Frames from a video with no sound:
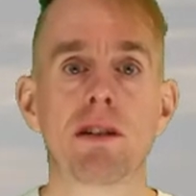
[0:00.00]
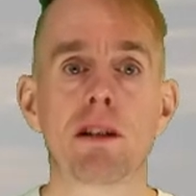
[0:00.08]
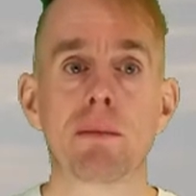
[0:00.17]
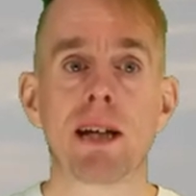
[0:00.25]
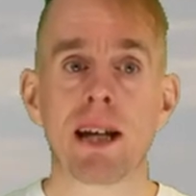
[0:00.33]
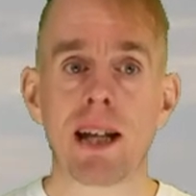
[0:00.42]
is
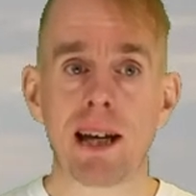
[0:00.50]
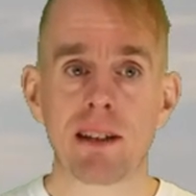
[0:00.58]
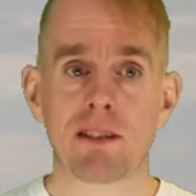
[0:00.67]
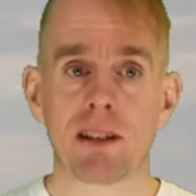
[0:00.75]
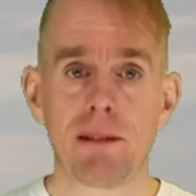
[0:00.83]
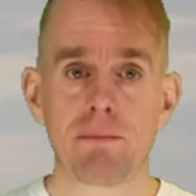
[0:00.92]
going to be
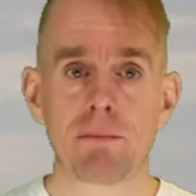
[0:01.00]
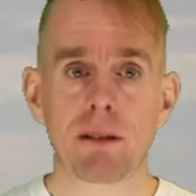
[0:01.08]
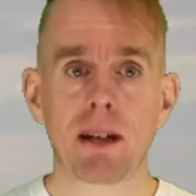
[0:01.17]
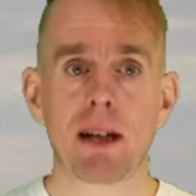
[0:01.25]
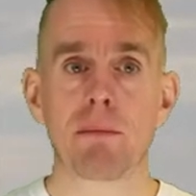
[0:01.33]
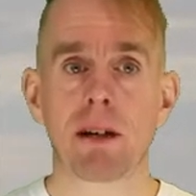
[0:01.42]
N-hexane,
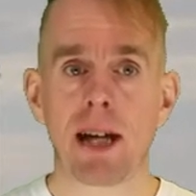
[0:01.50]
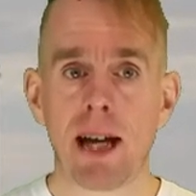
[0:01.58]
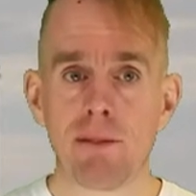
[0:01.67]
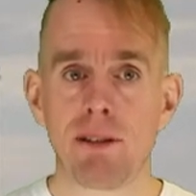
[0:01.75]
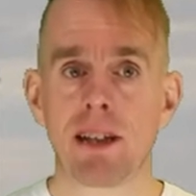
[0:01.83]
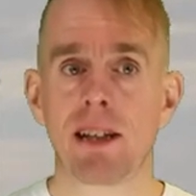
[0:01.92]
and my
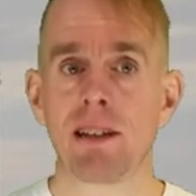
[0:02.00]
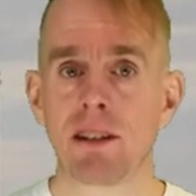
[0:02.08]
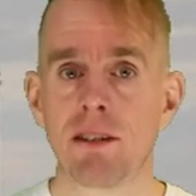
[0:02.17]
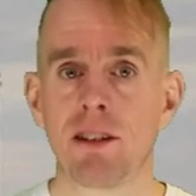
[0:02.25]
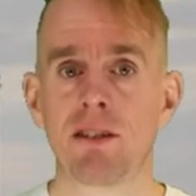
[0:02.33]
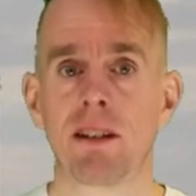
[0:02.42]
heavy key in
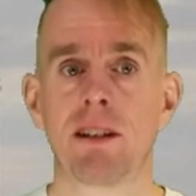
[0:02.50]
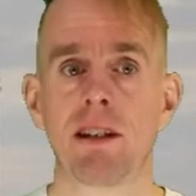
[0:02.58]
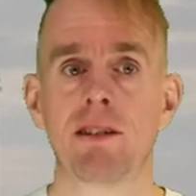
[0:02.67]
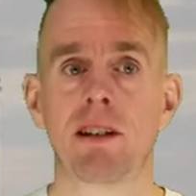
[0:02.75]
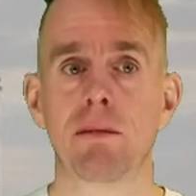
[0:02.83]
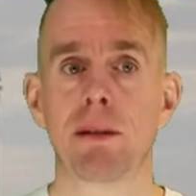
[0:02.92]
the distillate
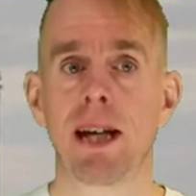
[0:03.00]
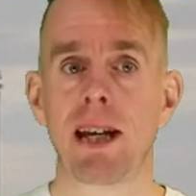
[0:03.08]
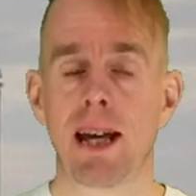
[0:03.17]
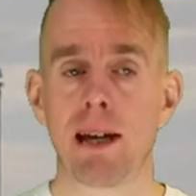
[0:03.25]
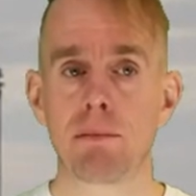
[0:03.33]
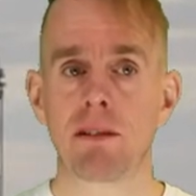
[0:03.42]
is going to be
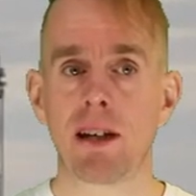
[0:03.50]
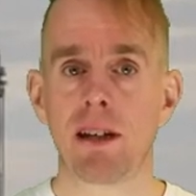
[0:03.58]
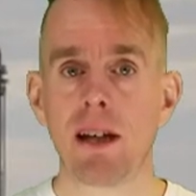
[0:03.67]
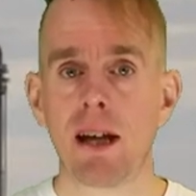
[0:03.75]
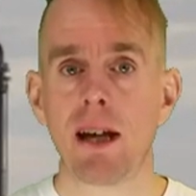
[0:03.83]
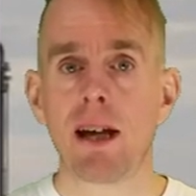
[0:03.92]

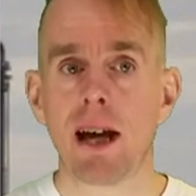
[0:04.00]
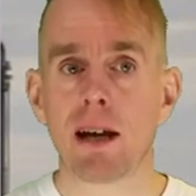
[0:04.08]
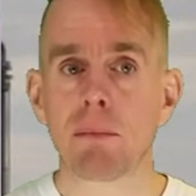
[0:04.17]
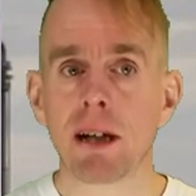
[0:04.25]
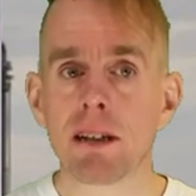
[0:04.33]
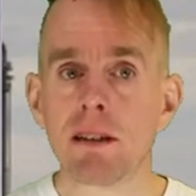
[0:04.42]
N-heptane,
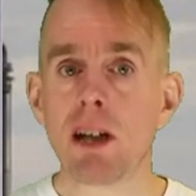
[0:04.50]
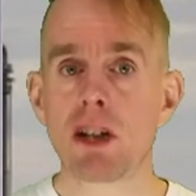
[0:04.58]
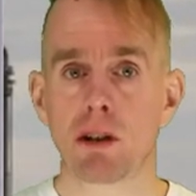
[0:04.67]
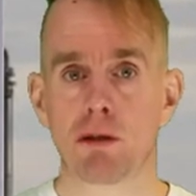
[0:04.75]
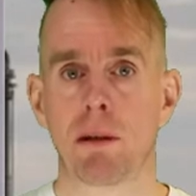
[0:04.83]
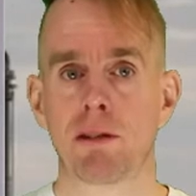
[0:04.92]
and my
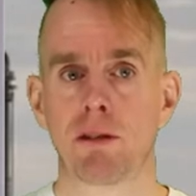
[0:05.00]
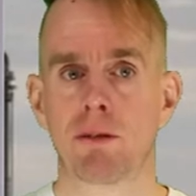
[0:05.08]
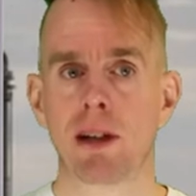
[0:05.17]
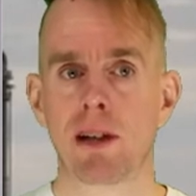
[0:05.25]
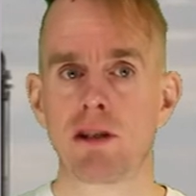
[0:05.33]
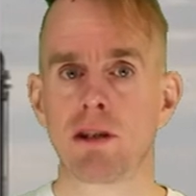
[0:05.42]
initial
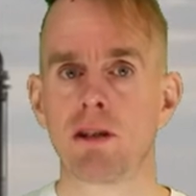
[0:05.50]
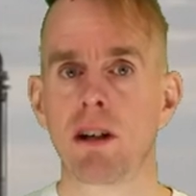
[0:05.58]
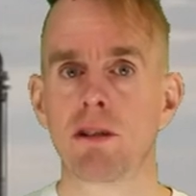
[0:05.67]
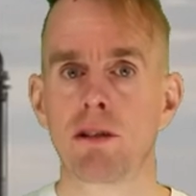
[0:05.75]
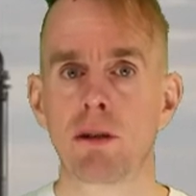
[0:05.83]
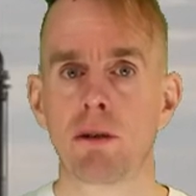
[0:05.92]
specifications
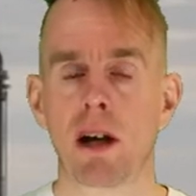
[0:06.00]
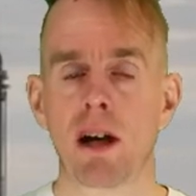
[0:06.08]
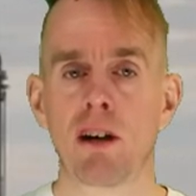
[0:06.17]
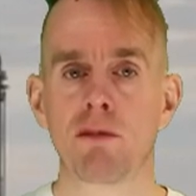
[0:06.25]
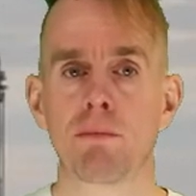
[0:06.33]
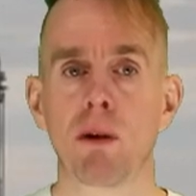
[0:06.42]
are
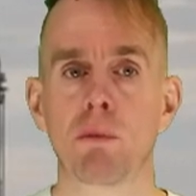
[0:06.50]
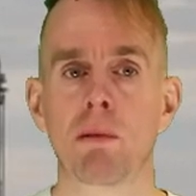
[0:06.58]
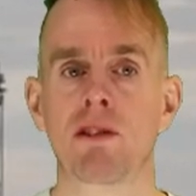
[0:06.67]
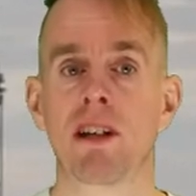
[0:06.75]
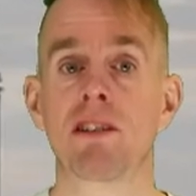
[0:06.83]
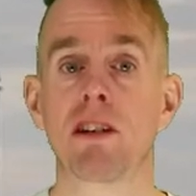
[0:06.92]
2.5
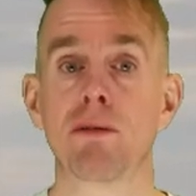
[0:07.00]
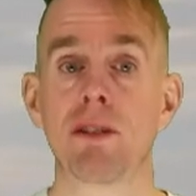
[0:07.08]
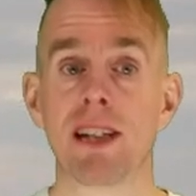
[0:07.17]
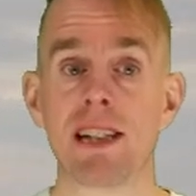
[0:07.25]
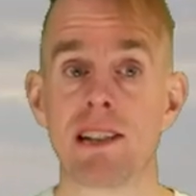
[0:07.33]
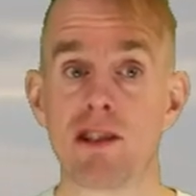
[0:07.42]
mole%
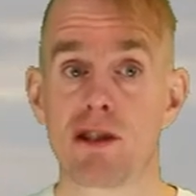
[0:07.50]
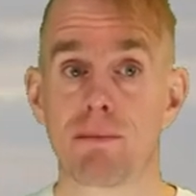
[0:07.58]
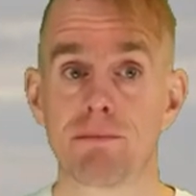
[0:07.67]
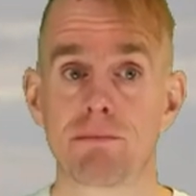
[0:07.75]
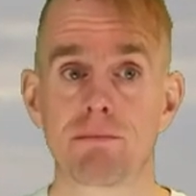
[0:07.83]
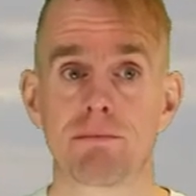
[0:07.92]
of each.
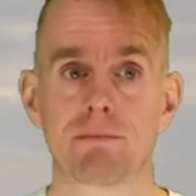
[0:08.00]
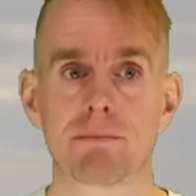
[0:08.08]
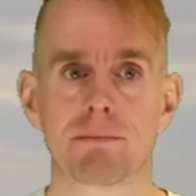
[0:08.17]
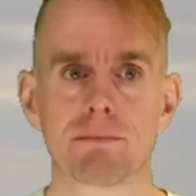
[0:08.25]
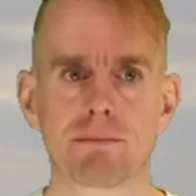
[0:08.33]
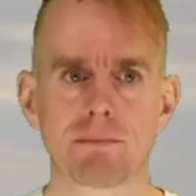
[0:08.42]

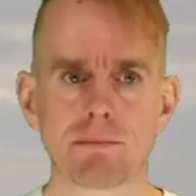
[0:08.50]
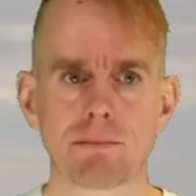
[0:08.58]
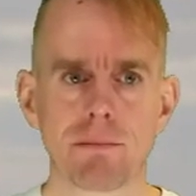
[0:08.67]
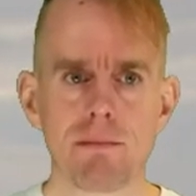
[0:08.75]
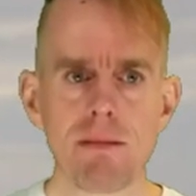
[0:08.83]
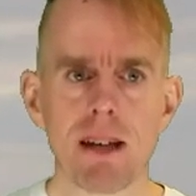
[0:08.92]

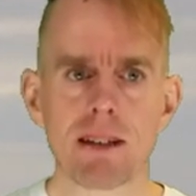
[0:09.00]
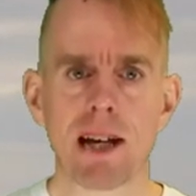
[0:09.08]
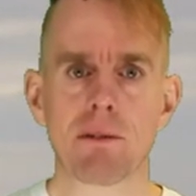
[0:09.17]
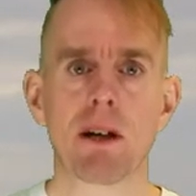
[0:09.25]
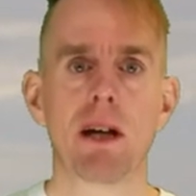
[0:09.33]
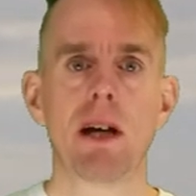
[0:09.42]

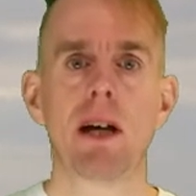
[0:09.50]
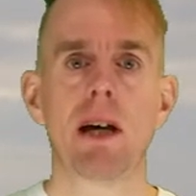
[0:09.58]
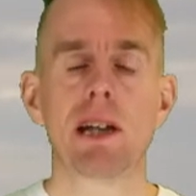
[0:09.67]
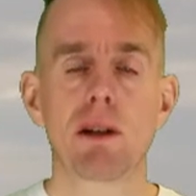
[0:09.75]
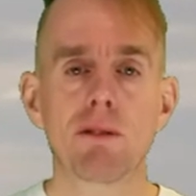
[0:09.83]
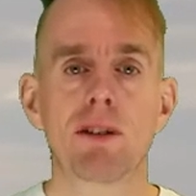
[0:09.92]
Now,
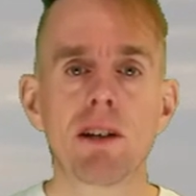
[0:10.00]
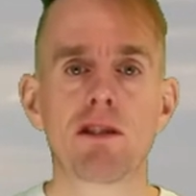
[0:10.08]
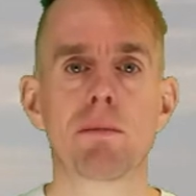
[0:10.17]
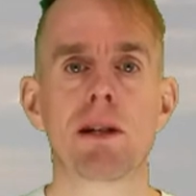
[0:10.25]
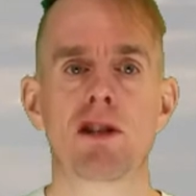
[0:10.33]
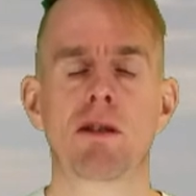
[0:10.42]
you'll have done
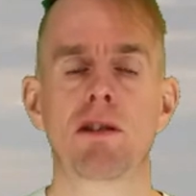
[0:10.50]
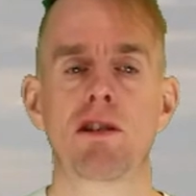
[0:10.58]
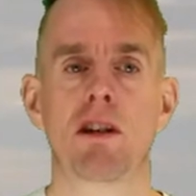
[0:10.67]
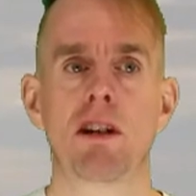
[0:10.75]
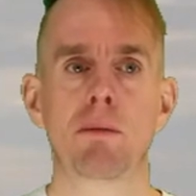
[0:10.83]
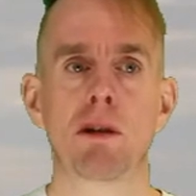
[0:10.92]
some initial
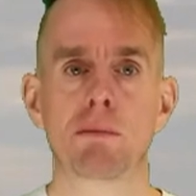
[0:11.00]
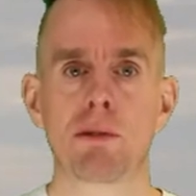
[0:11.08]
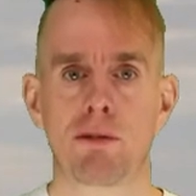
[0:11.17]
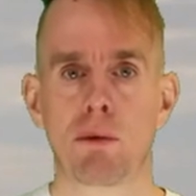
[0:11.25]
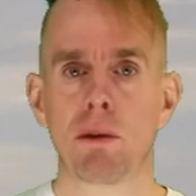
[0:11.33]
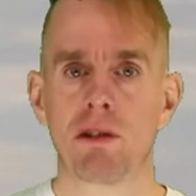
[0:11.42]
design work
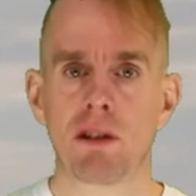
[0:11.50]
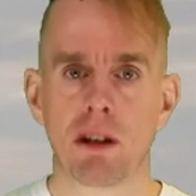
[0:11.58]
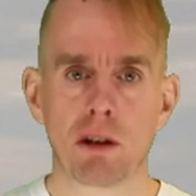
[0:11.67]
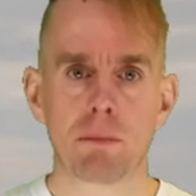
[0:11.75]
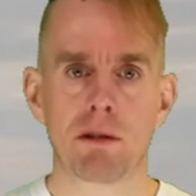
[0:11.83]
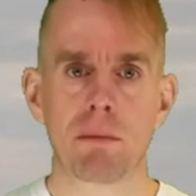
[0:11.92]
before we
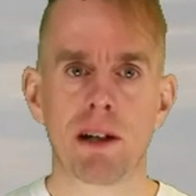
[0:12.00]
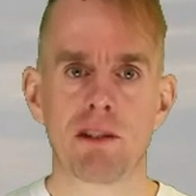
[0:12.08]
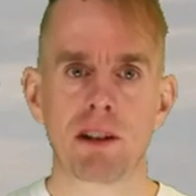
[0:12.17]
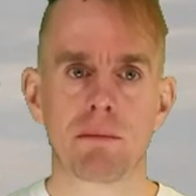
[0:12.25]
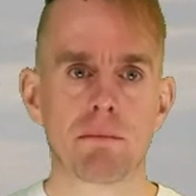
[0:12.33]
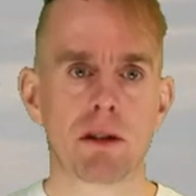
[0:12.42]
start
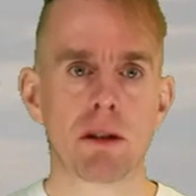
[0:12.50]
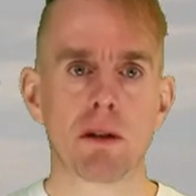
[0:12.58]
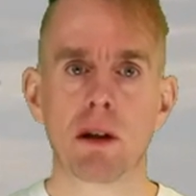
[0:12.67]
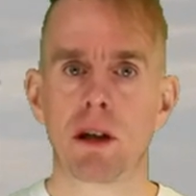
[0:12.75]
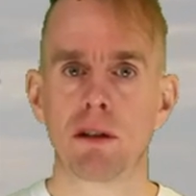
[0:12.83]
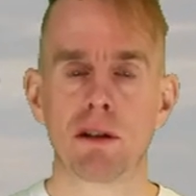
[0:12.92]
optimising.
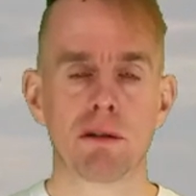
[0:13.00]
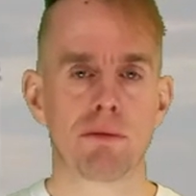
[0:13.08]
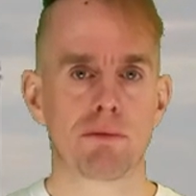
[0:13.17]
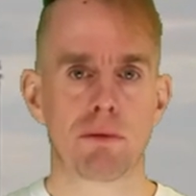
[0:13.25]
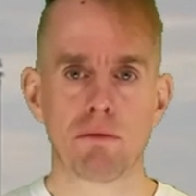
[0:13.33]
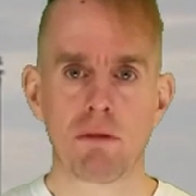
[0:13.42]
You'll
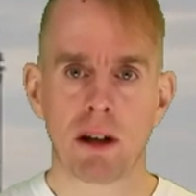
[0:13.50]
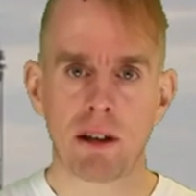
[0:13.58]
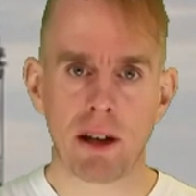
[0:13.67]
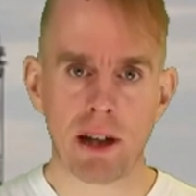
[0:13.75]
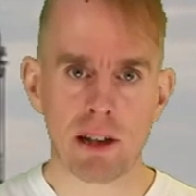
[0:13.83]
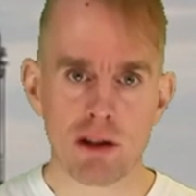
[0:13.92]
have
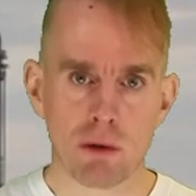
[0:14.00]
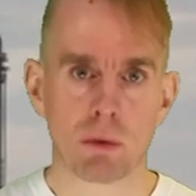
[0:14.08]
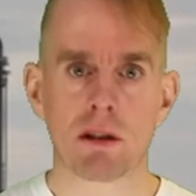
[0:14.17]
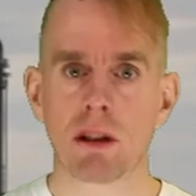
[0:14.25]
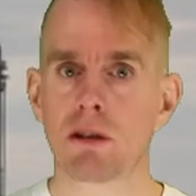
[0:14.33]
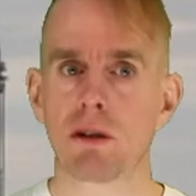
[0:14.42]
run a
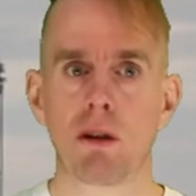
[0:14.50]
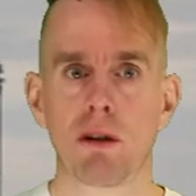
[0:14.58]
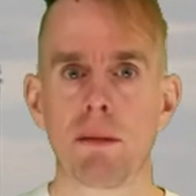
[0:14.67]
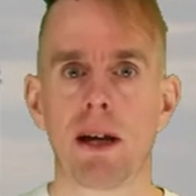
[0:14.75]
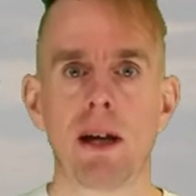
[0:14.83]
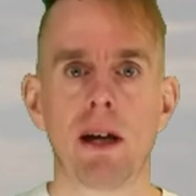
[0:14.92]
shortcut
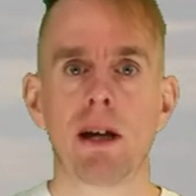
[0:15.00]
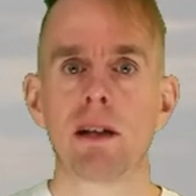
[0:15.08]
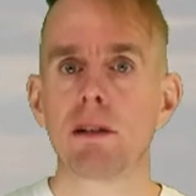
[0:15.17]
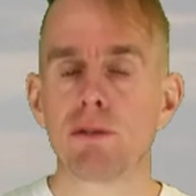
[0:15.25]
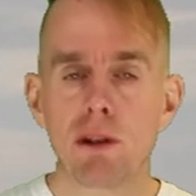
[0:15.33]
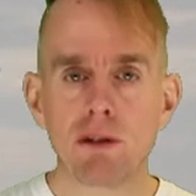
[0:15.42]
column,
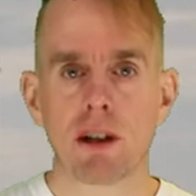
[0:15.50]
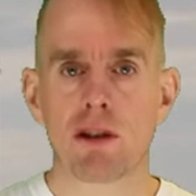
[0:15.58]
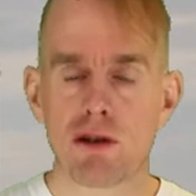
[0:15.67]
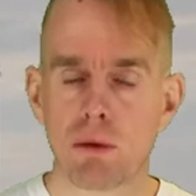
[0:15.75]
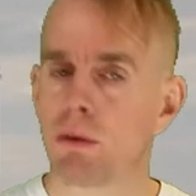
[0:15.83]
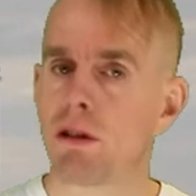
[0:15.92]
you'll have used
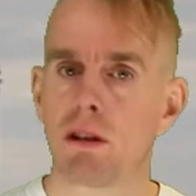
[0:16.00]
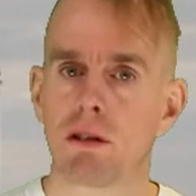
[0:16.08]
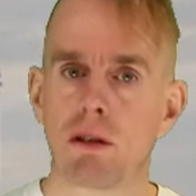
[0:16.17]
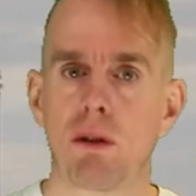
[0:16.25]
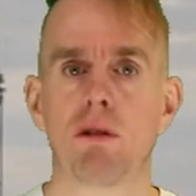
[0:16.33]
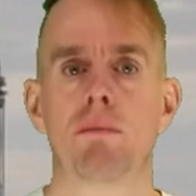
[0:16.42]
that
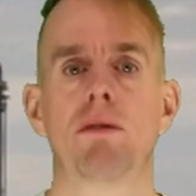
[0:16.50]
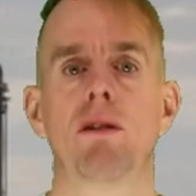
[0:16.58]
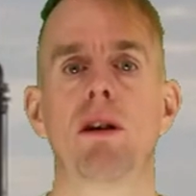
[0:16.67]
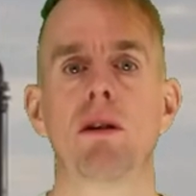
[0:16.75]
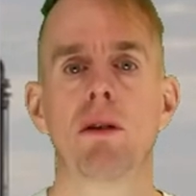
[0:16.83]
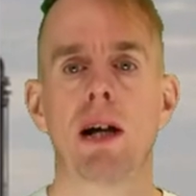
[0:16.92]
shortcut column
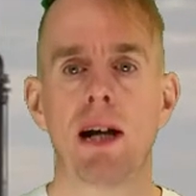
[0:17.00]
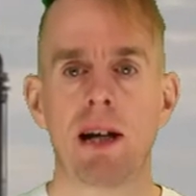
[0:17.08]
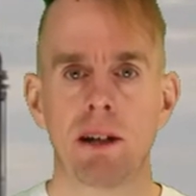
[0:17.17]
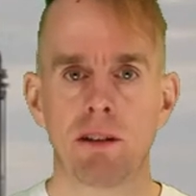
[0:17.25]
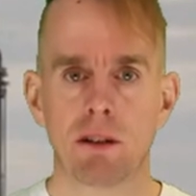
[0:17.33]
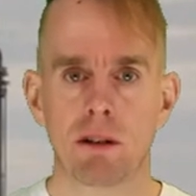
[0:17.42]
to go
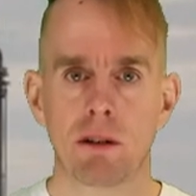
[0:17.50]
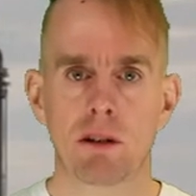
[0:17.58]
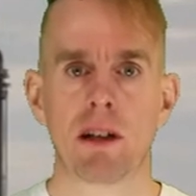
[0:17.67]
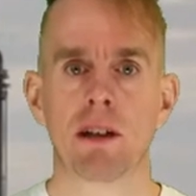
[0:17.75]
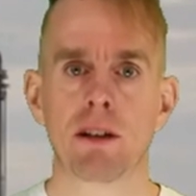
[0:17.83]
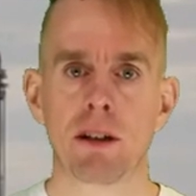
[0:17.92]
and
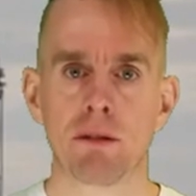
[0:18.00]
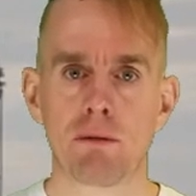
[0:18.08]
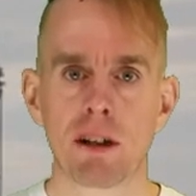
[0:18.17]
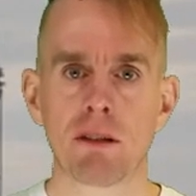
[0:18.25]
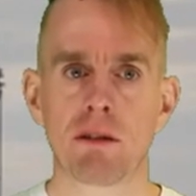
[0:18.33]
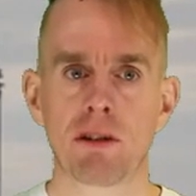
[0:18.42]
look at a
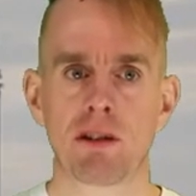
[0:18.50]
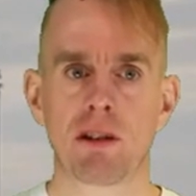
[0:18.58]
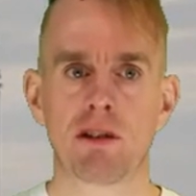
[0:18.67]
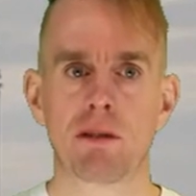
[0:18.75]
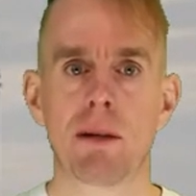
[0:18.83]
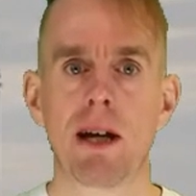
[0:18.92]
rigorous
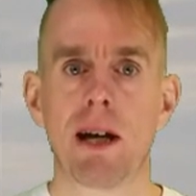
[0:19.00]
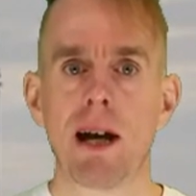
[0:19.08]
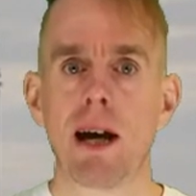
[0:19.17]
system,